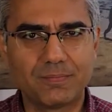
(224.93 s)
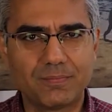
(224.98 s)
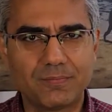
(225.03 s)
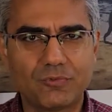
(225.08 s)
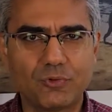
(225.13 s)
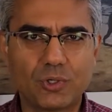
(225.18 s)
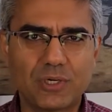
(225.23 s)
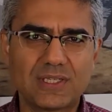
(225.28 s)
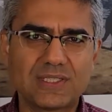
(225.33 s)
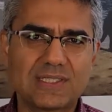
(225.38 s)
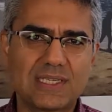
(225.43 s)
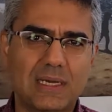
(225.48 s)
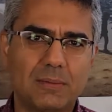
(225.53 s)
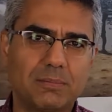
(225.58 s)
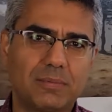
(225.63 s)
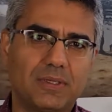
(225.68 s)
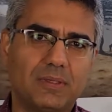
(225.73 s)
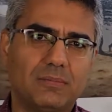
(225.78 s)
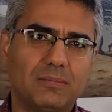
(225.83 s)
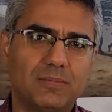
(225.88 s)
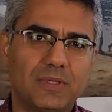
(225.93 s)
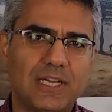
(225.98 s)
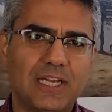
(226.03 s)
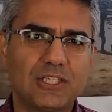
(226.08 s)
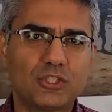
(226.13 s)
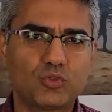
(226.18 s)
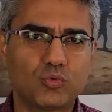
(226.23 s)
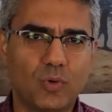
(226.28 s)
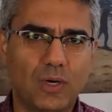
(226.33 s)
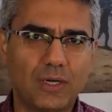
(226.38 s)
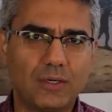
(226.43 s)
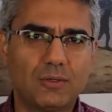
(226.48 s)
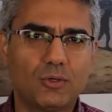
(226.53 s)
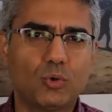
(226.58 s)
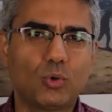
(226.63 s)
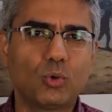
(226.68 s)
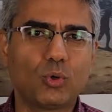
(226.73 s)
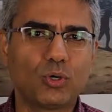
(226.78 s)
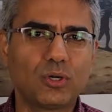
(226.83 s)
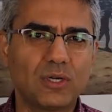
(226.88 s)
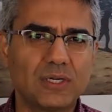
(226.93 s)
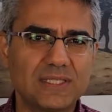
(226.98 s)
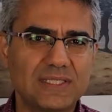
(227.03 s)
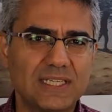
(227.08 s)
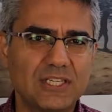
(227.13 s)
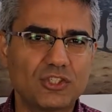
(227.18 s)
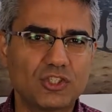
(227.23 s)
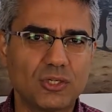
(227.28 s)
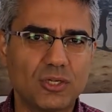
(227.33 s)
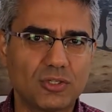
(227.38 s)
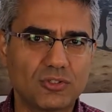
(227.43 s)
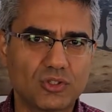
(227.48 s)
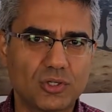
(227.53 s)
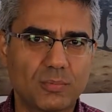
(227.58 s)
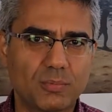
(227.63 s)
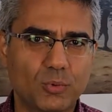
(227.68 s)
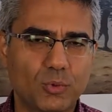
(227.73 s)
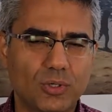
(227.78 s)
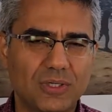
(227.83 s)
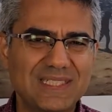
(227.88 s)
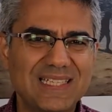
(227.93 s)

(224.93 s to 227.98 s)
For example, H1, organizational support